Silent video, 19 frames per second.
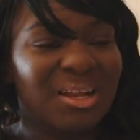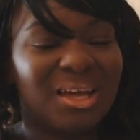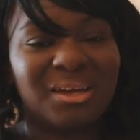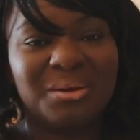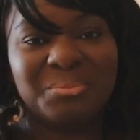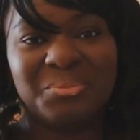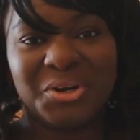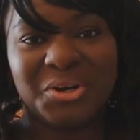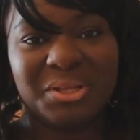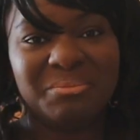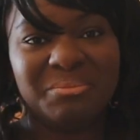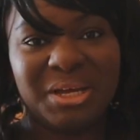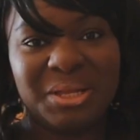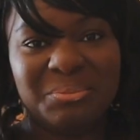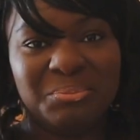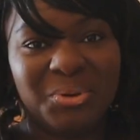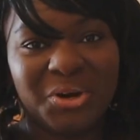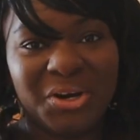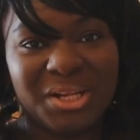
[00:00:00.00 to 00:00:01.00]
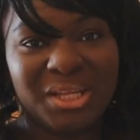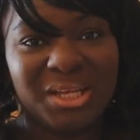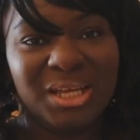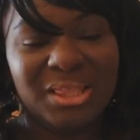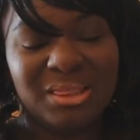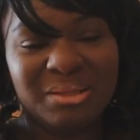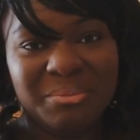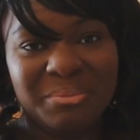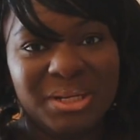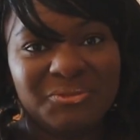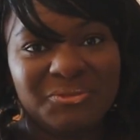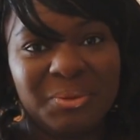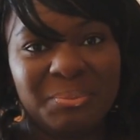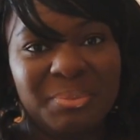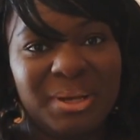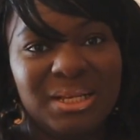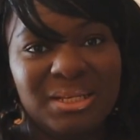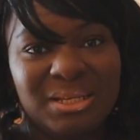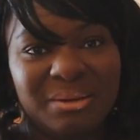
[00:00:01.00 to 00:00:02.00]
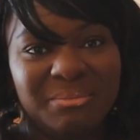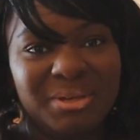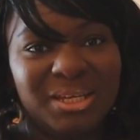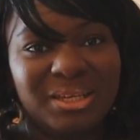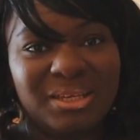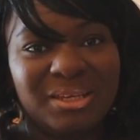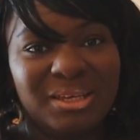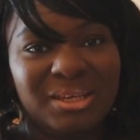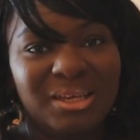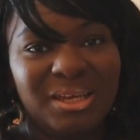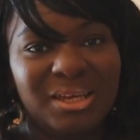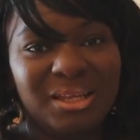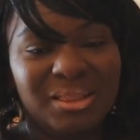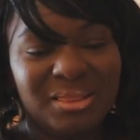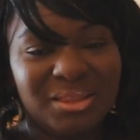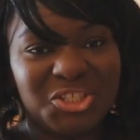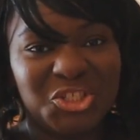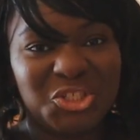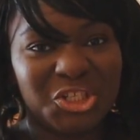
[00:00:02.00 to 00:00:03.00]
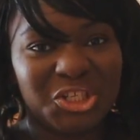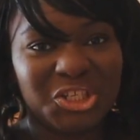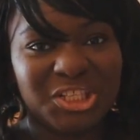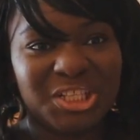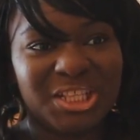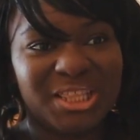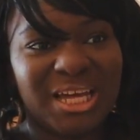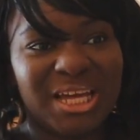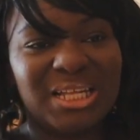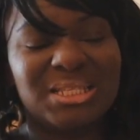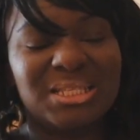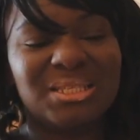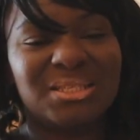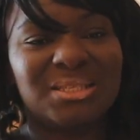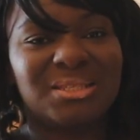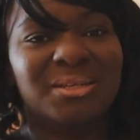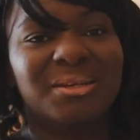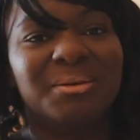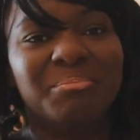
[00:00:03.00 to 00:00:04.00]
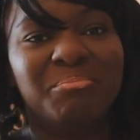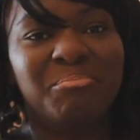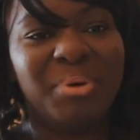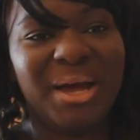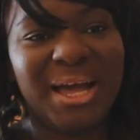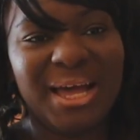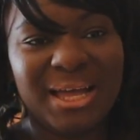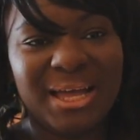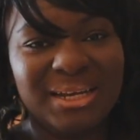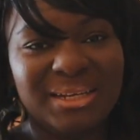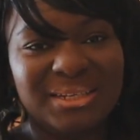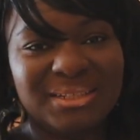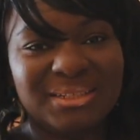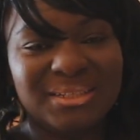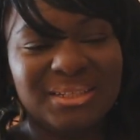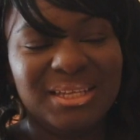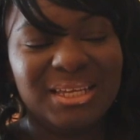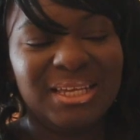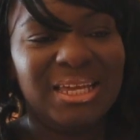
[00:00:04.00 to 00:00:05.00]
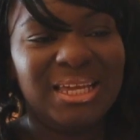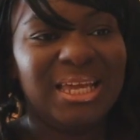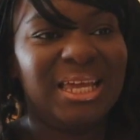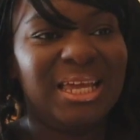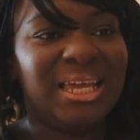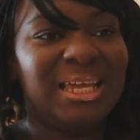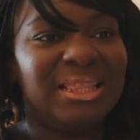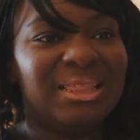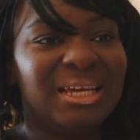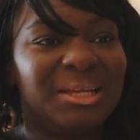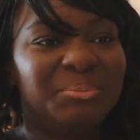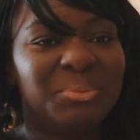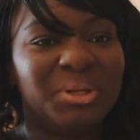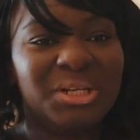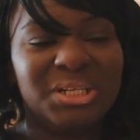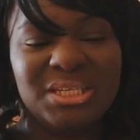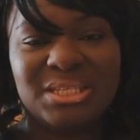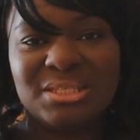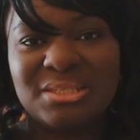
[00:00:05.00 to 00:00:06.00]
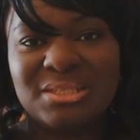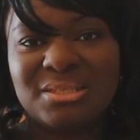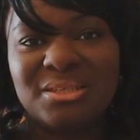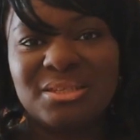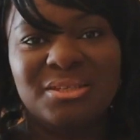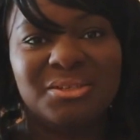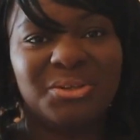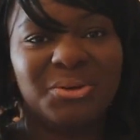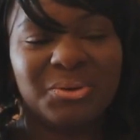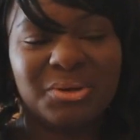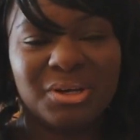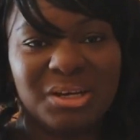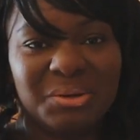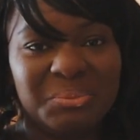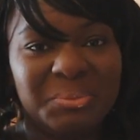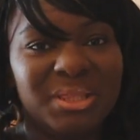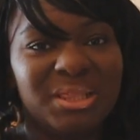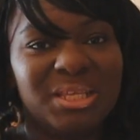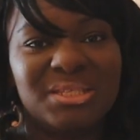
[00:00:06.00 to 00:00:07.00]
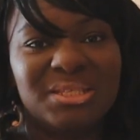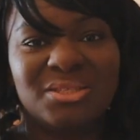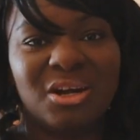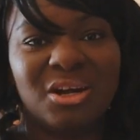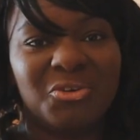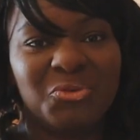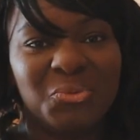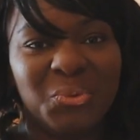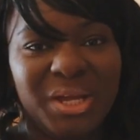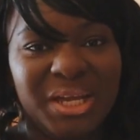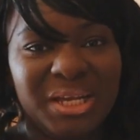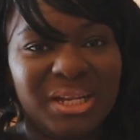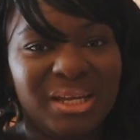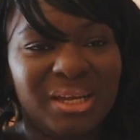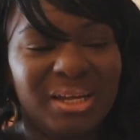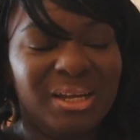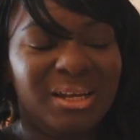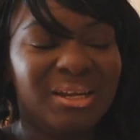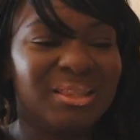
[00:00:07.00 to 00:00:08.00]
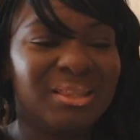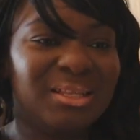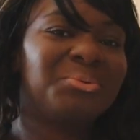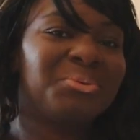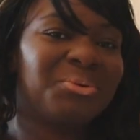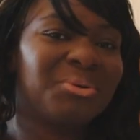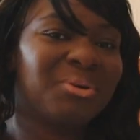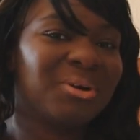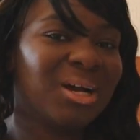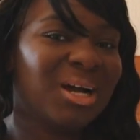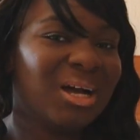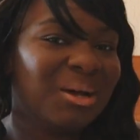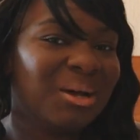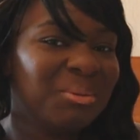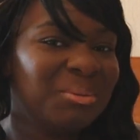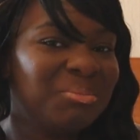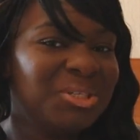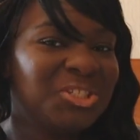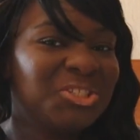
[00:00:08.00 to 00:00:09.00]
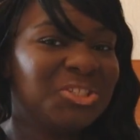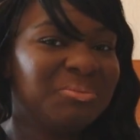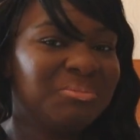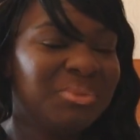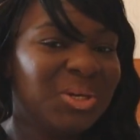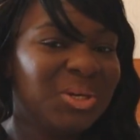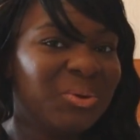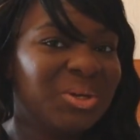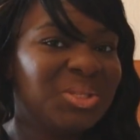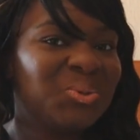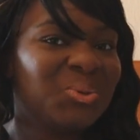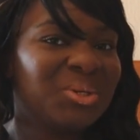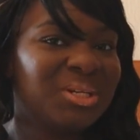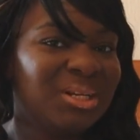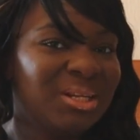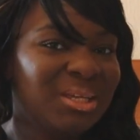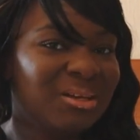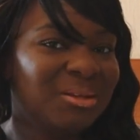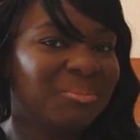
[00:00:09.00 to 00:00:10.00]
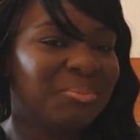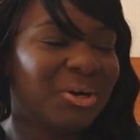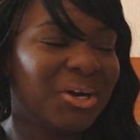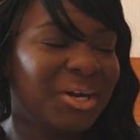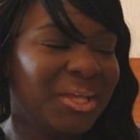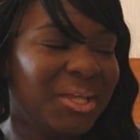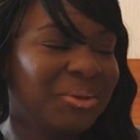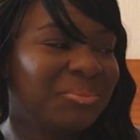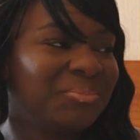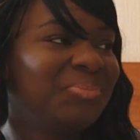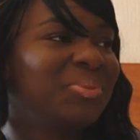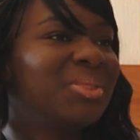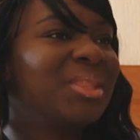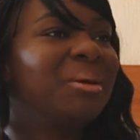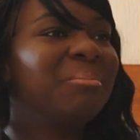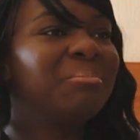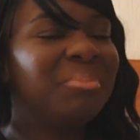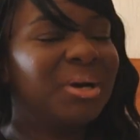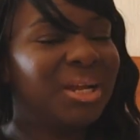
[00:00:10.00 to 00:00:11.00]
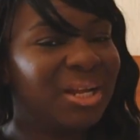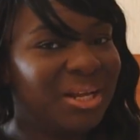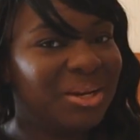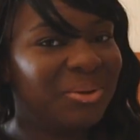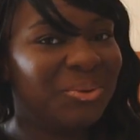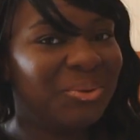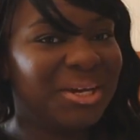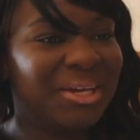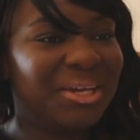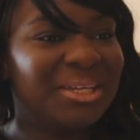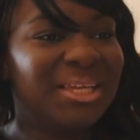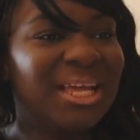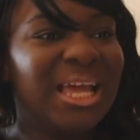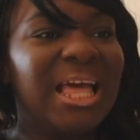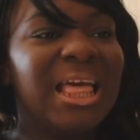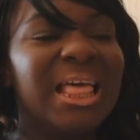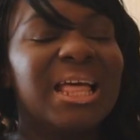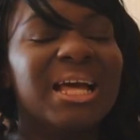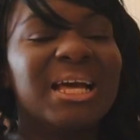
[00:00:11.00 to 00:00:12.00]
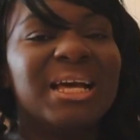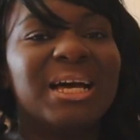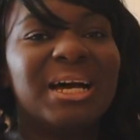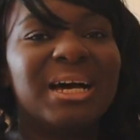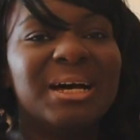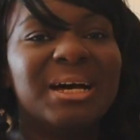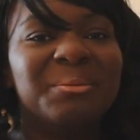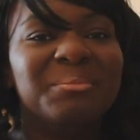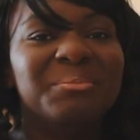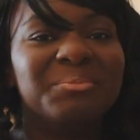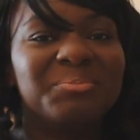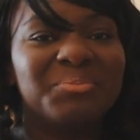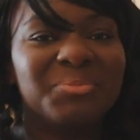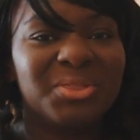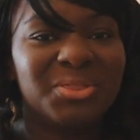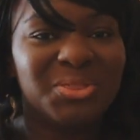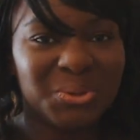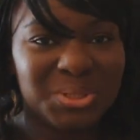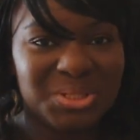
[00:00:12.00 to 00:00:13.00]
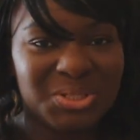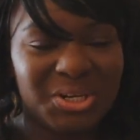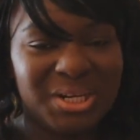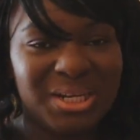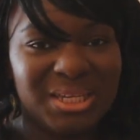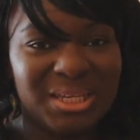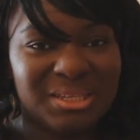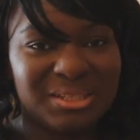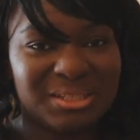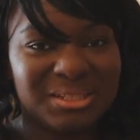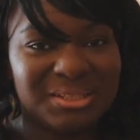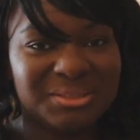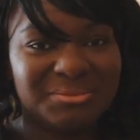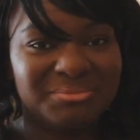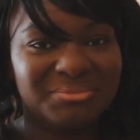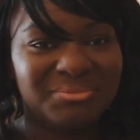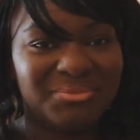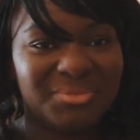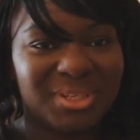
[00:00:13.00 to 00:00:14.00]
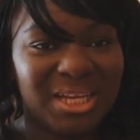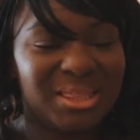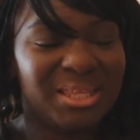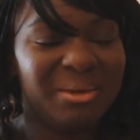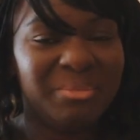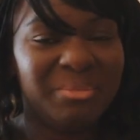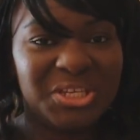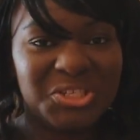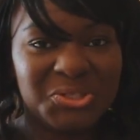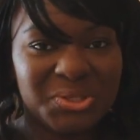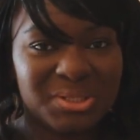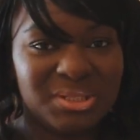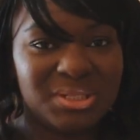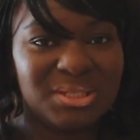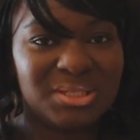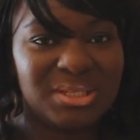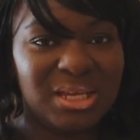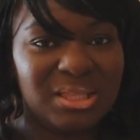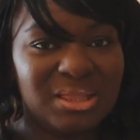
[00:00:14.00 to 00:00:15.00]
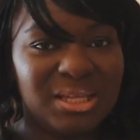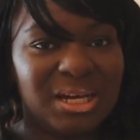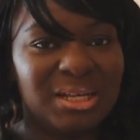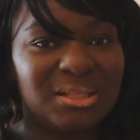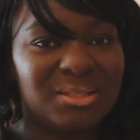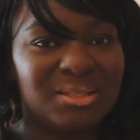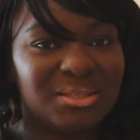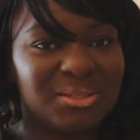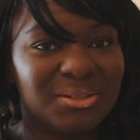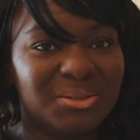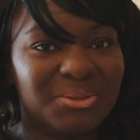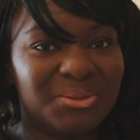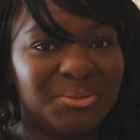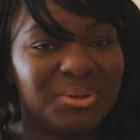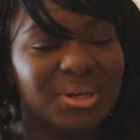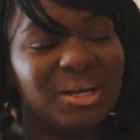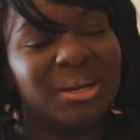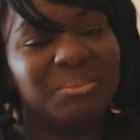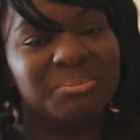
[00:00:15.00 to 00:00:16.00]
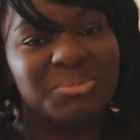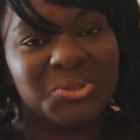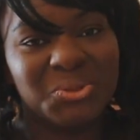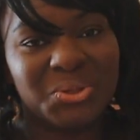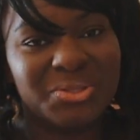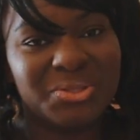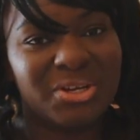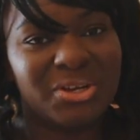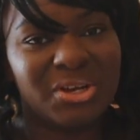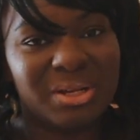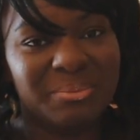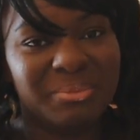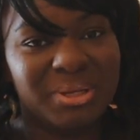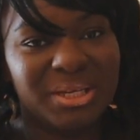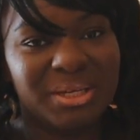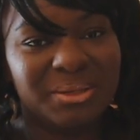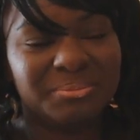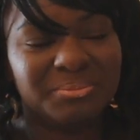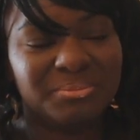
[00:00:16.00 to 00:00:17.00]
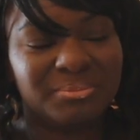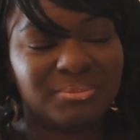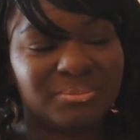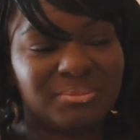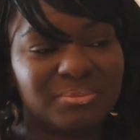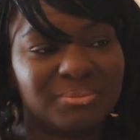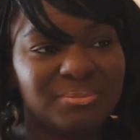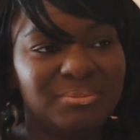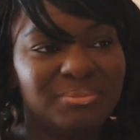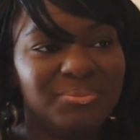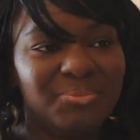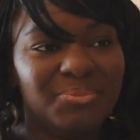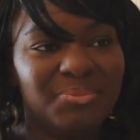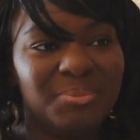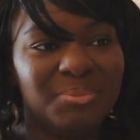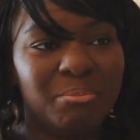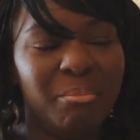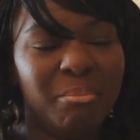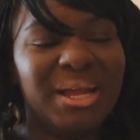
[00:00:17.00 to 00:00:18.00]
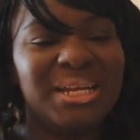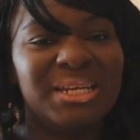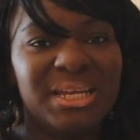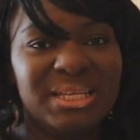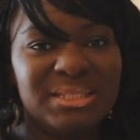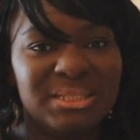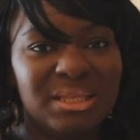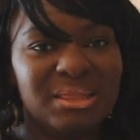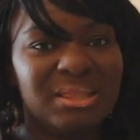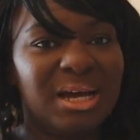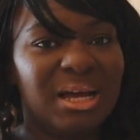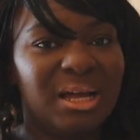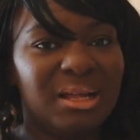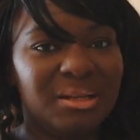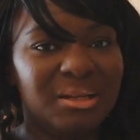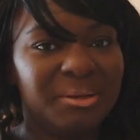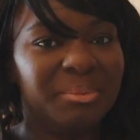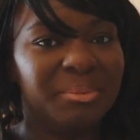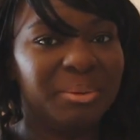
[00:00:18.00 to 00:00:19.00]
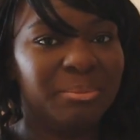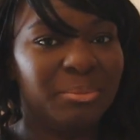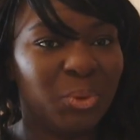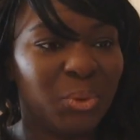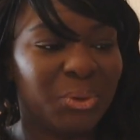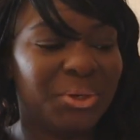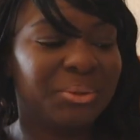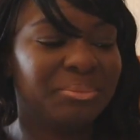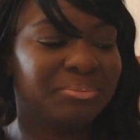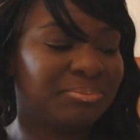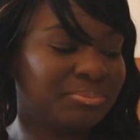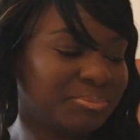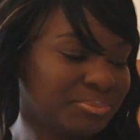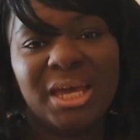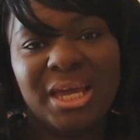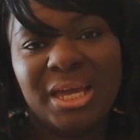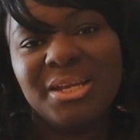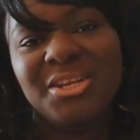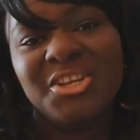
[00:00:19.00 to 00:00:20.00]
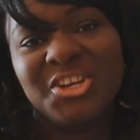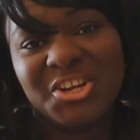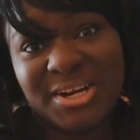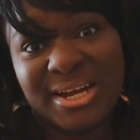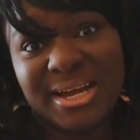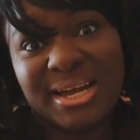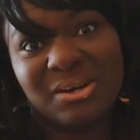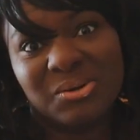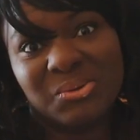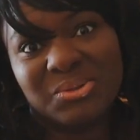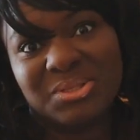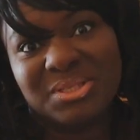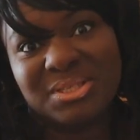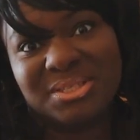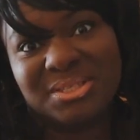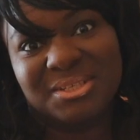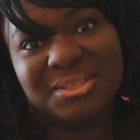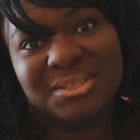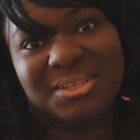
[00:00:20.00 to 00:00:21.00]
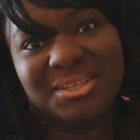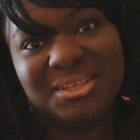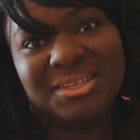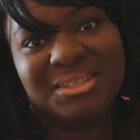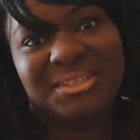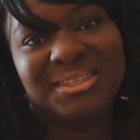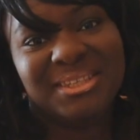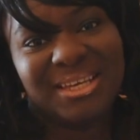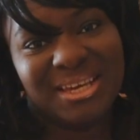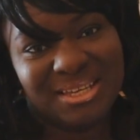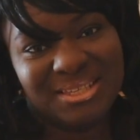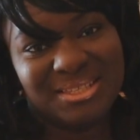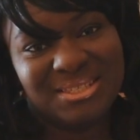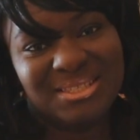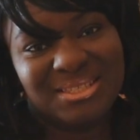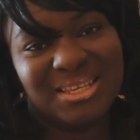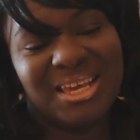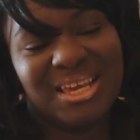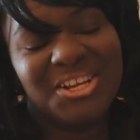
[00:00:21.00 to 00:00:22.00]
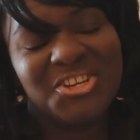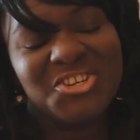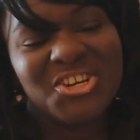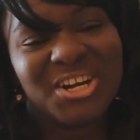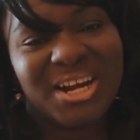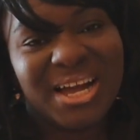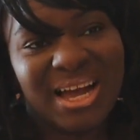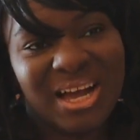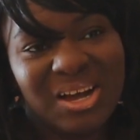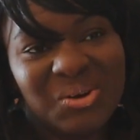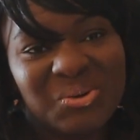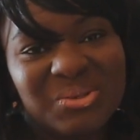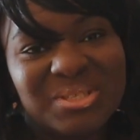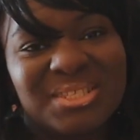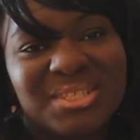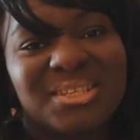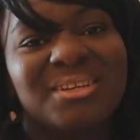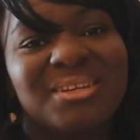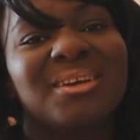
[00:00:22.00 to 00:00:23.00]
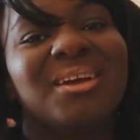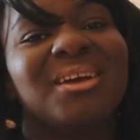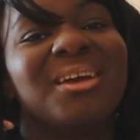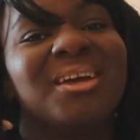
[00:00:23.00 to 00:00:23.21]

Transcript: like a Burning Man party in the middle of a pandemic in the jungle that's banned, and then police, you know, come and they start raiding. Probably shouldn't be going to an illegal party. But anyway, those are illegal, and they made sure to state that, so I'm sure they're going to be mandating that a little bit more. In your house, yes, in your house,